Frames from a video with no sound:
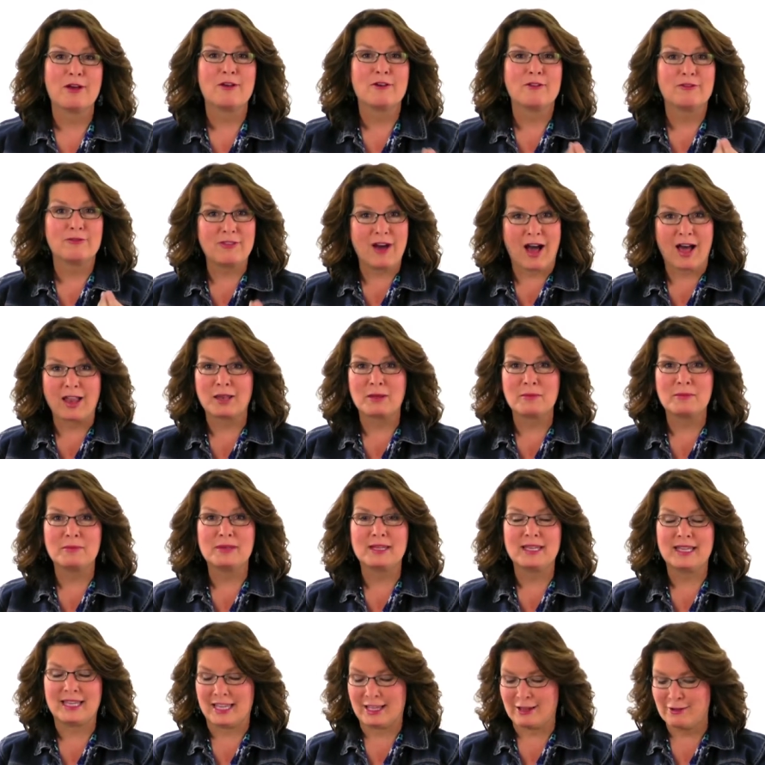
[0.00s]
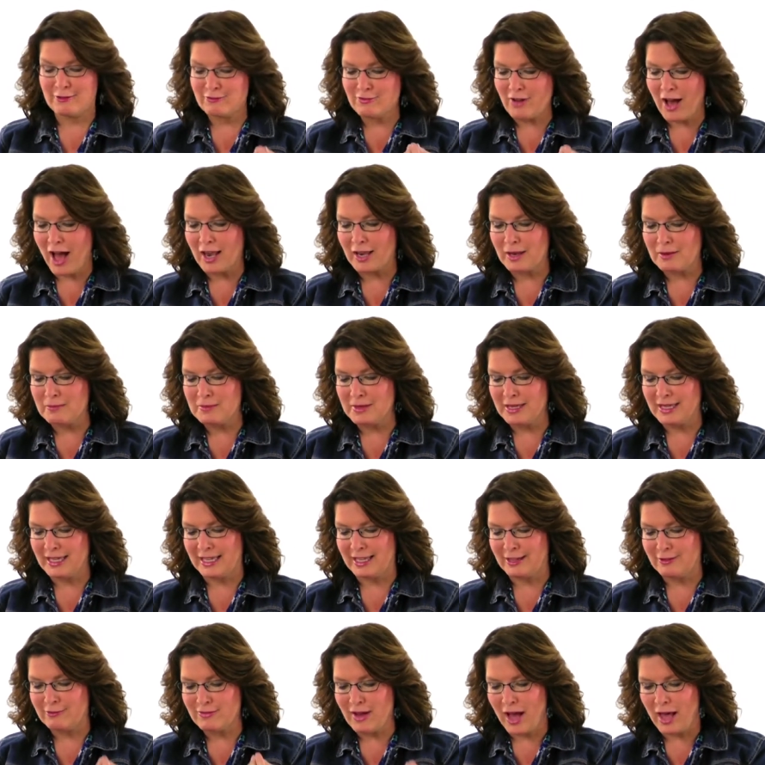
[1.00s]
follow me, follow
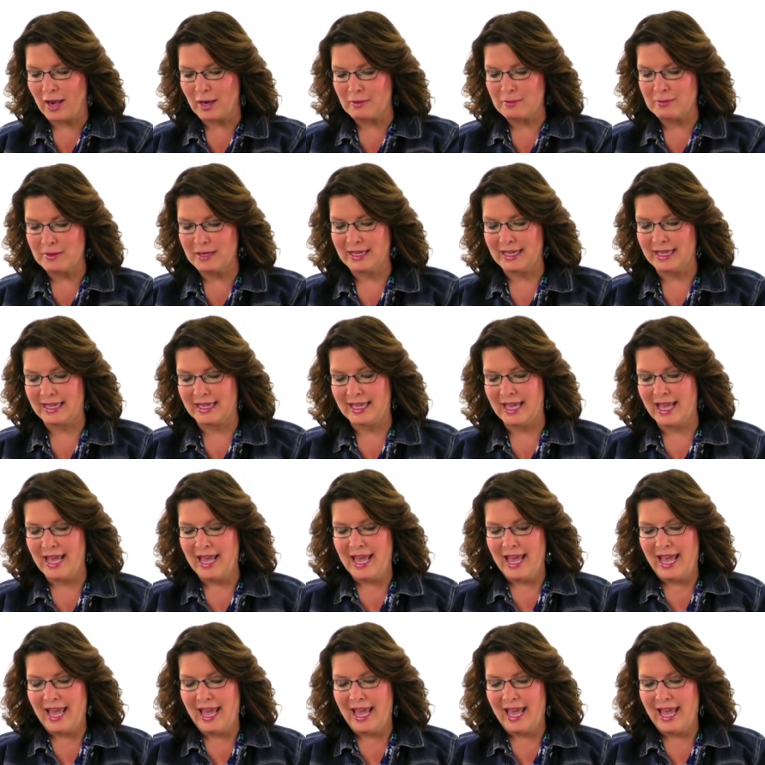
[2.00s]
me, follow me.